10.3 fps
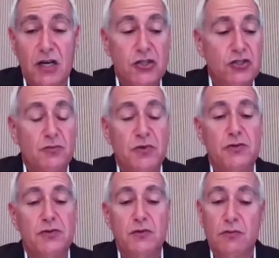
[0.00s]
Should we
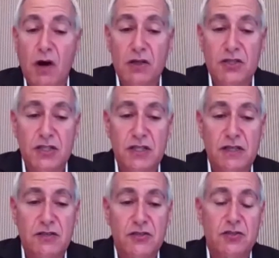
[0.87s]
use
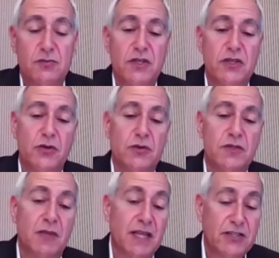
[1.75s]
serology? Should we
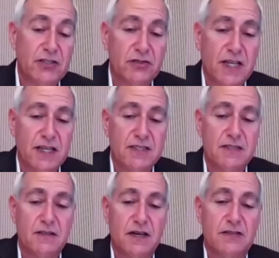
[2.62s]
use molecular tests